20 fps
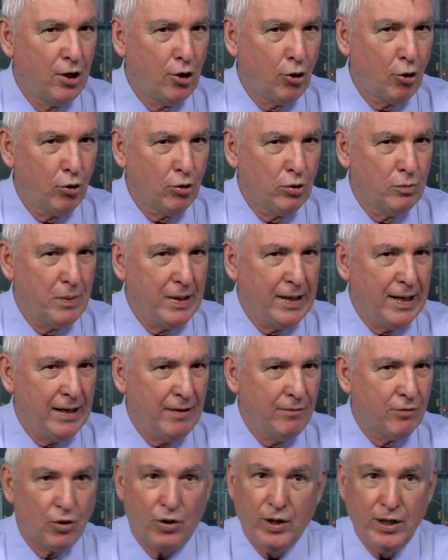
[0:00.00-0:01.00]
herd
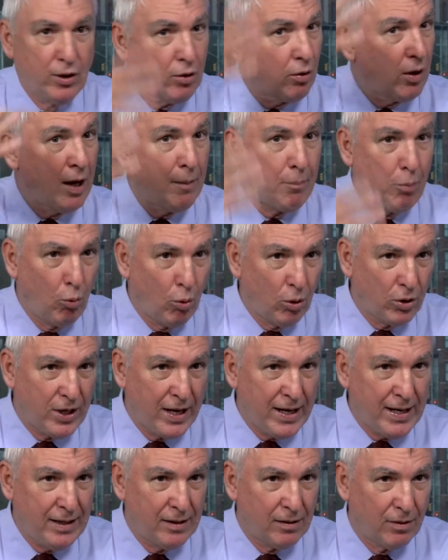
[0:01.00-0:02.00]
behavior, either up or
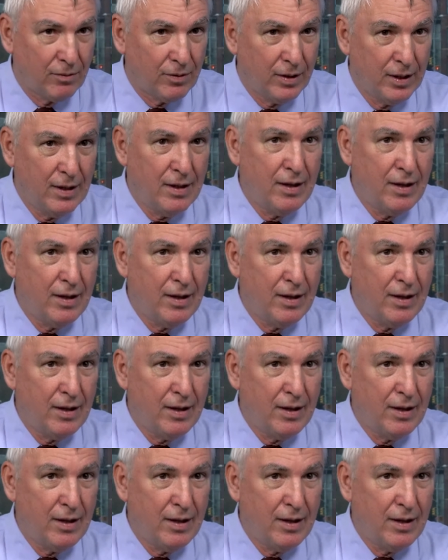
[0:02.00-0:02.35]
down.